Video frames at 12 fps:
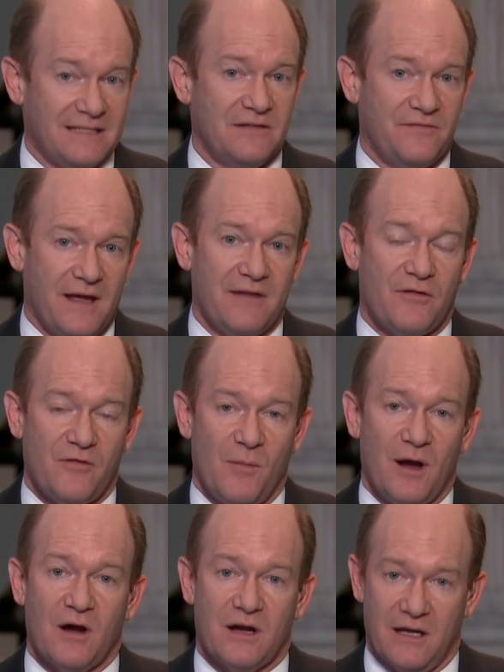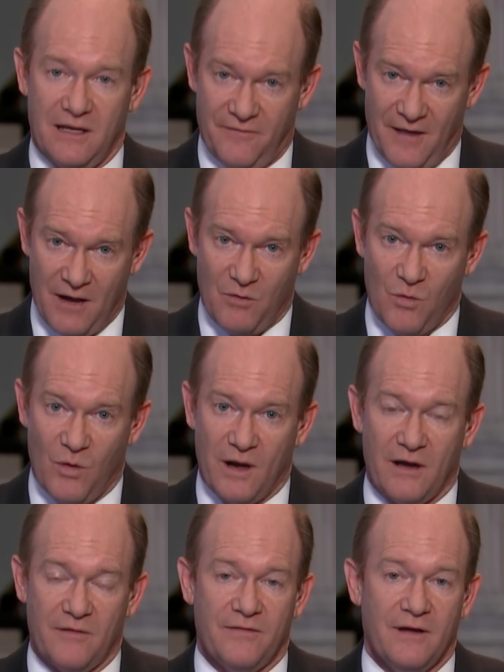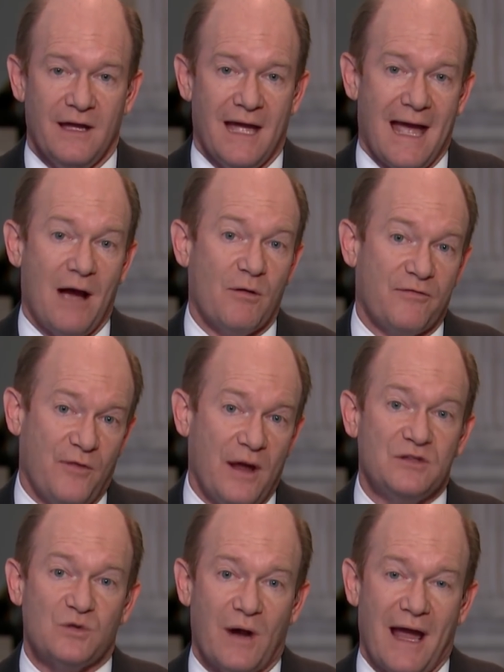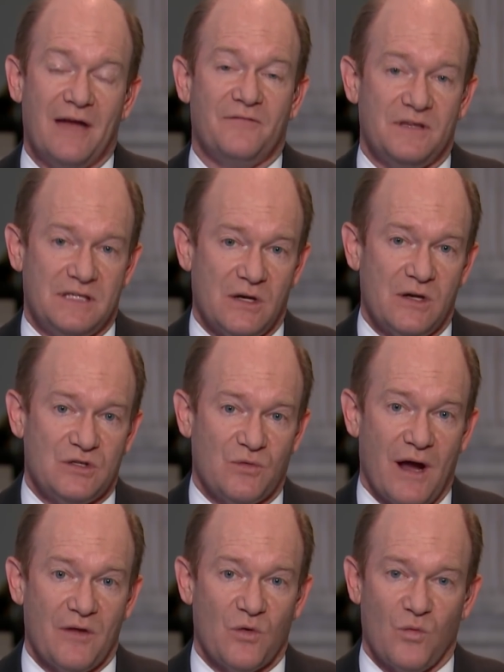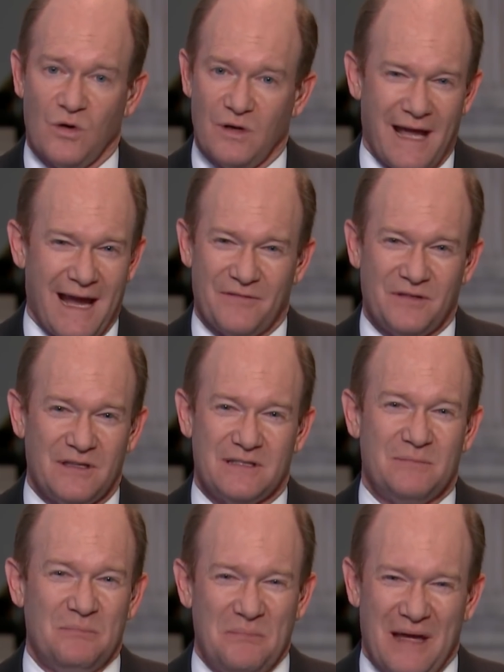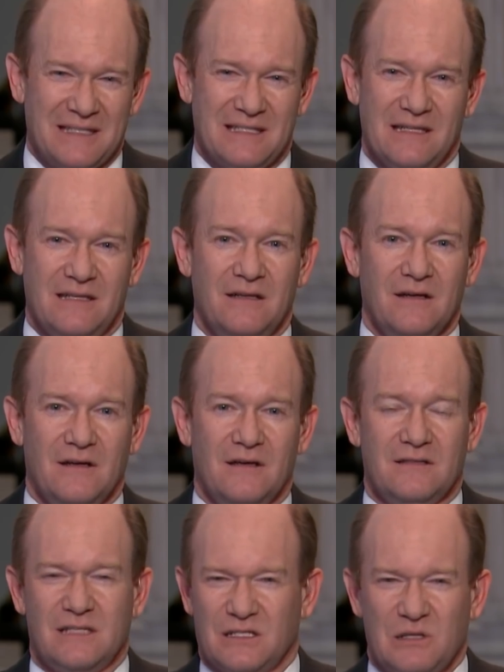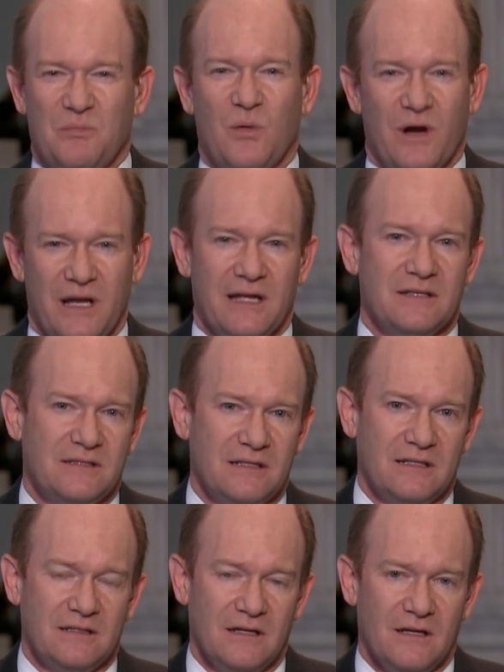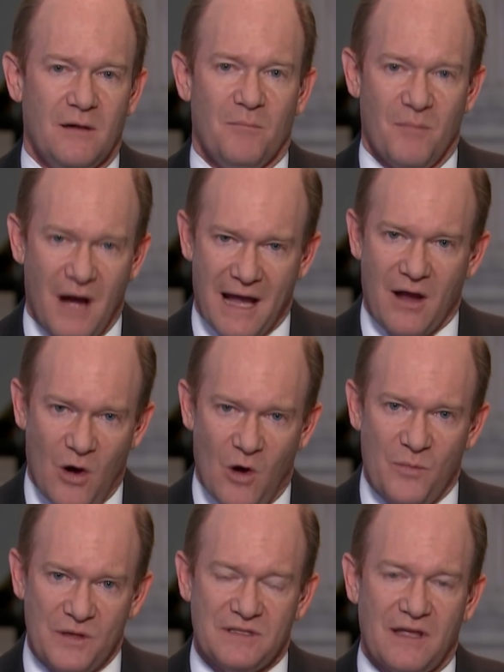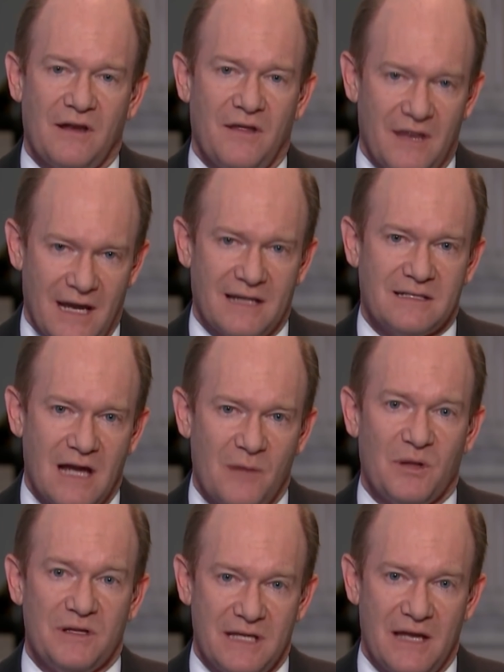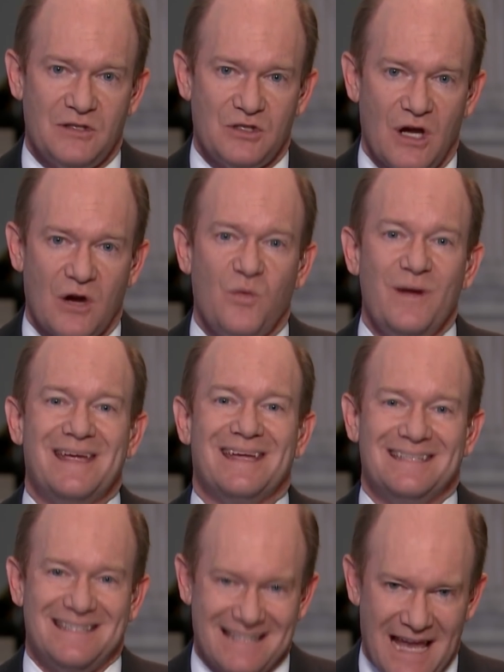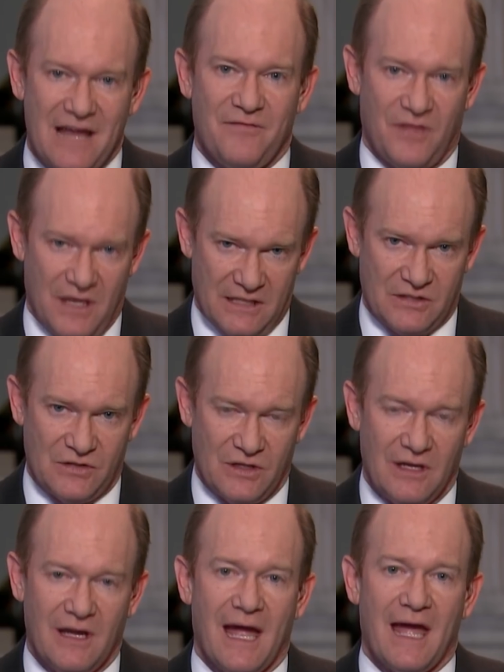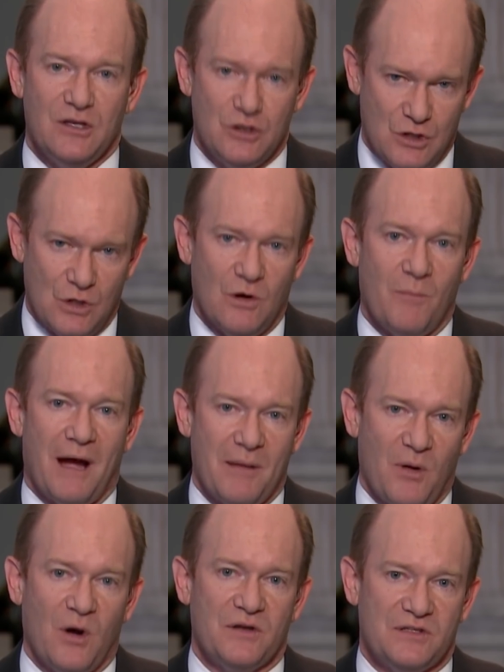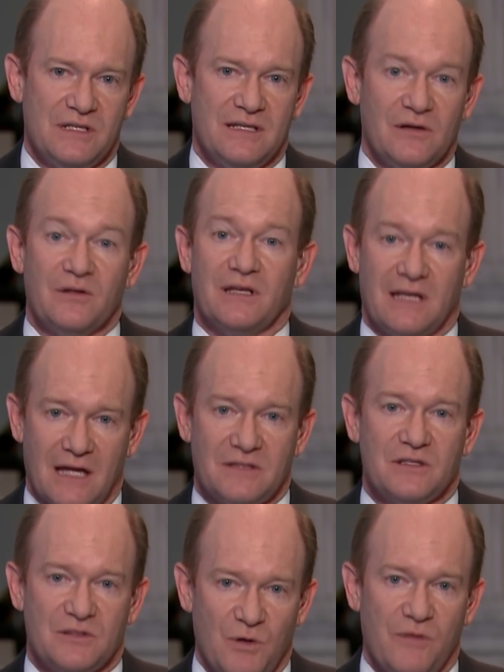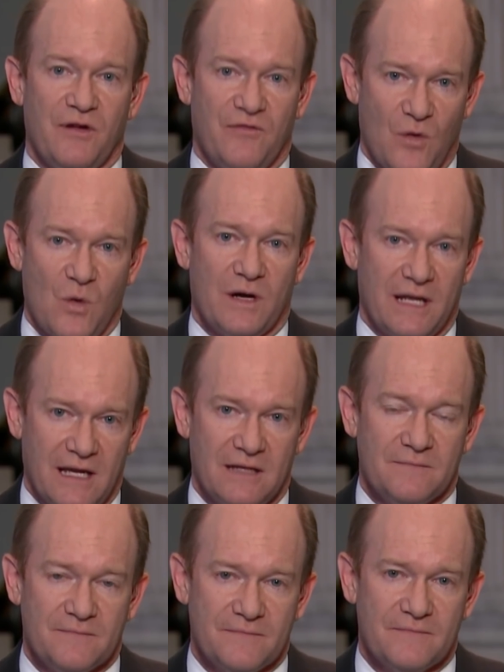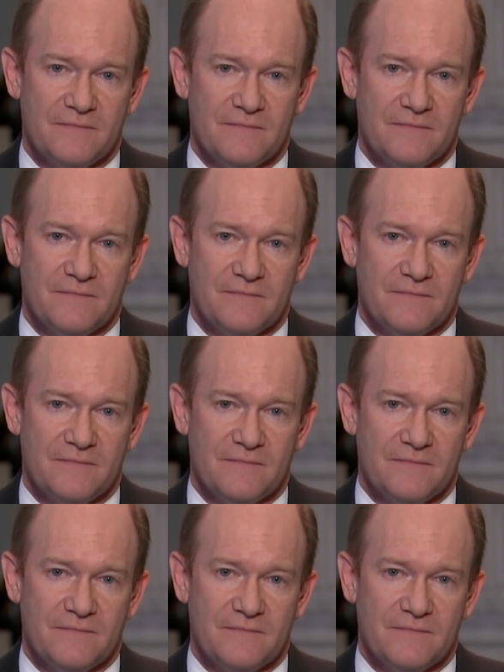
less in favor of America if I were one of our friends or adversaries around the world after this messy, disappointing incident. My hope is that in the next mm. couple of days, Chuck, we can save this and do a bipartisan deal that gets us moving forward again.